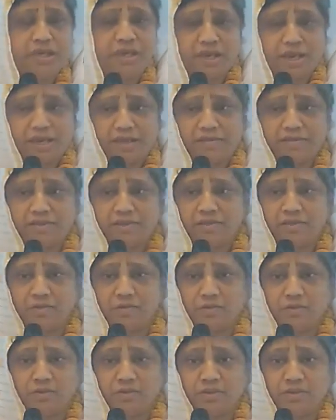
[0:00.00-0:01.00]
and then
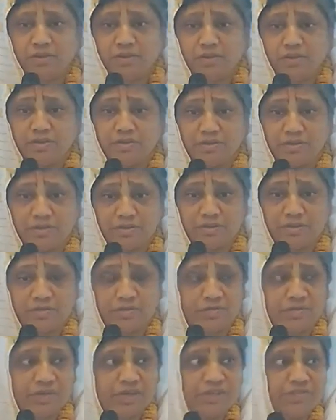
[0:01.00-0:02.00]
this
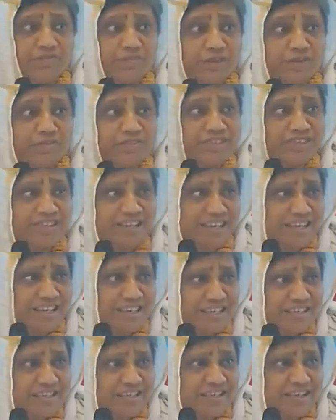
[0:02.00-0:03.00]
river is full of
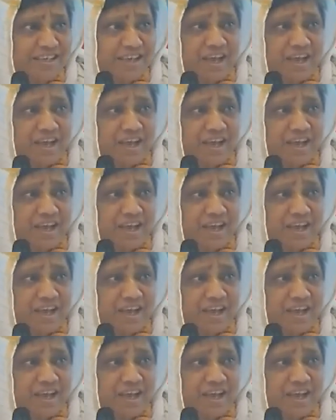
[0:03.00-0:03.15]
snakes.